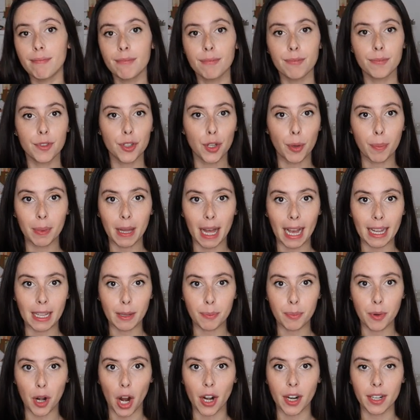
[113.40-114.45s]
supply the
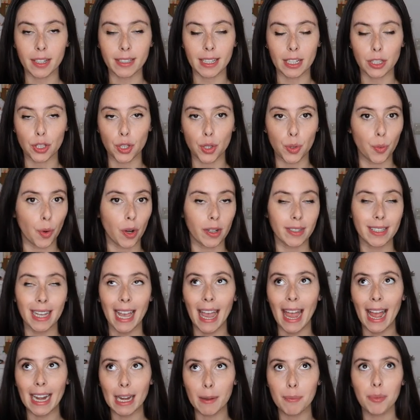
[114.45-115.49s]
product that you want.
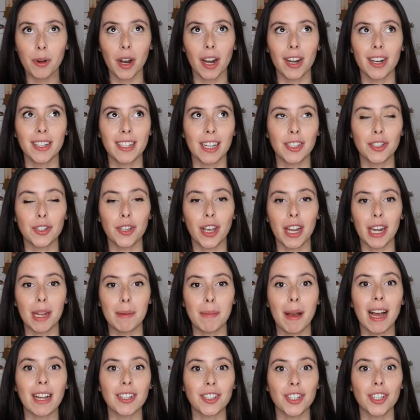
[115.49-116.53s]
Any product that you can
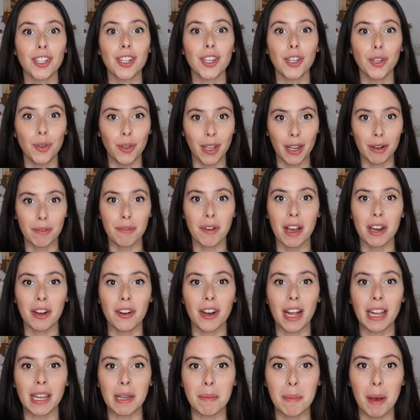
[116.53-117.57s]
imagine, you can find on
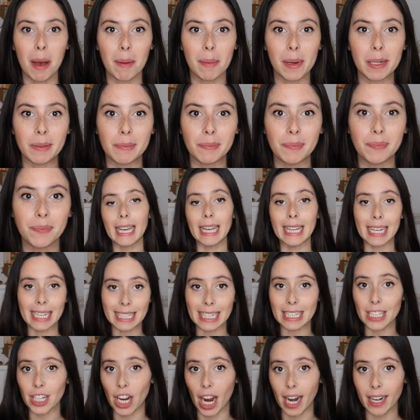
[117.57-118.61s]
Alibaba. It is
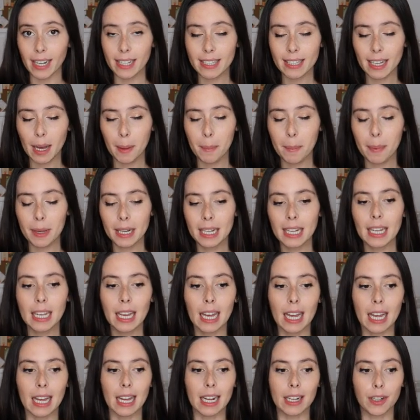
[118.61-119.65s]
a Chinese company,
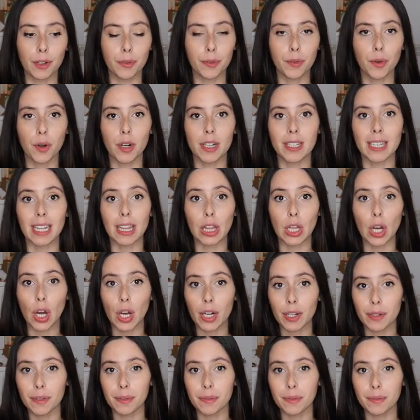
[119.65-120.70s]
and of course a lot
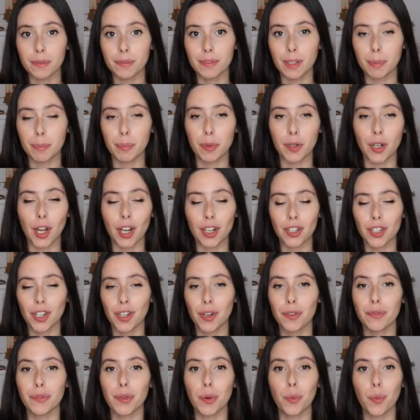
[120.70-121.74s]
of the production
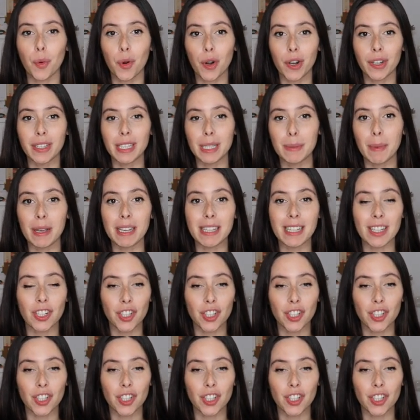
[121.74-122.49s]
of the world is based in